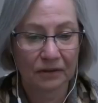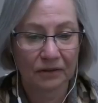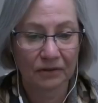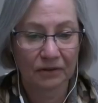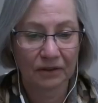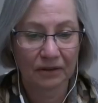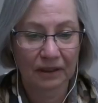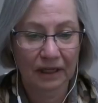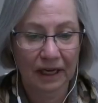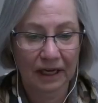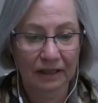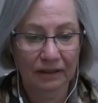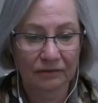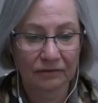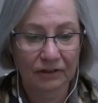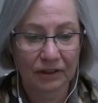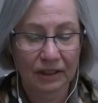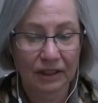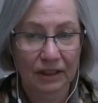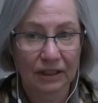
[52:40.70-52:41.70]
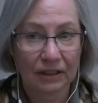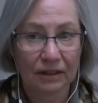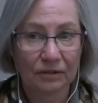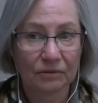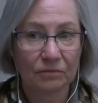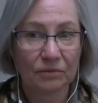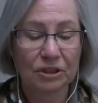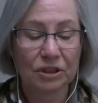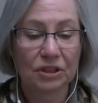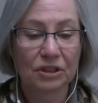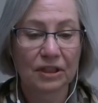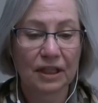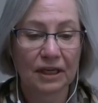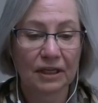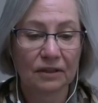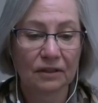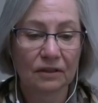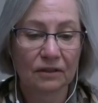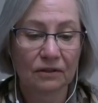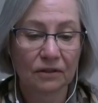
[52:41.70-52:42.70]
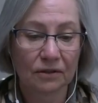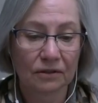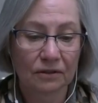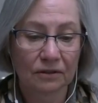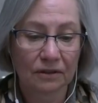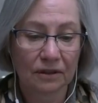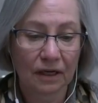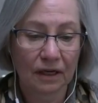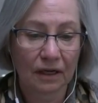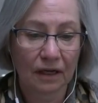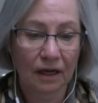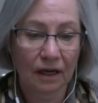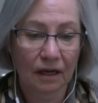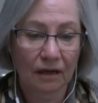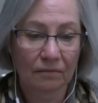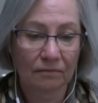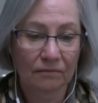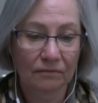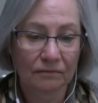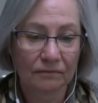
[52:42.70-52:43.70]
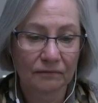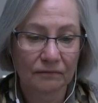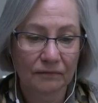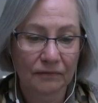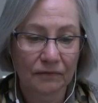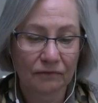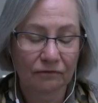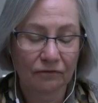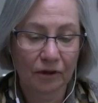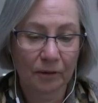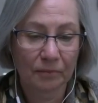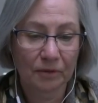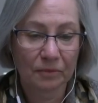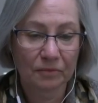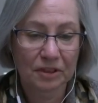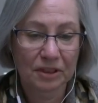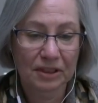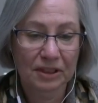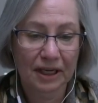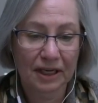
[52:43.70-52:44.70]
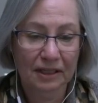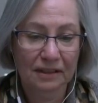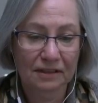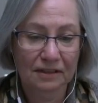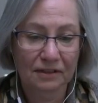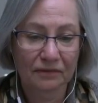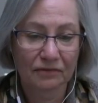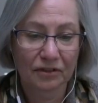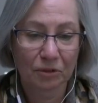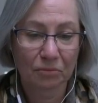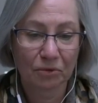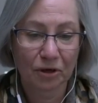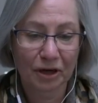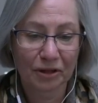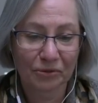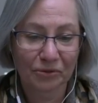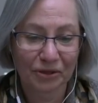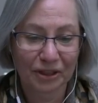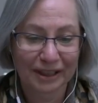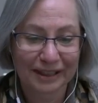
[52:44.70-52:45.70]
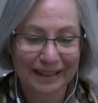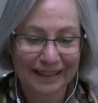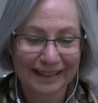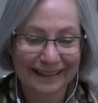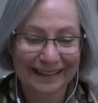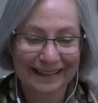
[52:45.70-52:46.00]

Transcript: you kind of wish they could learn from the mistakes of their brethren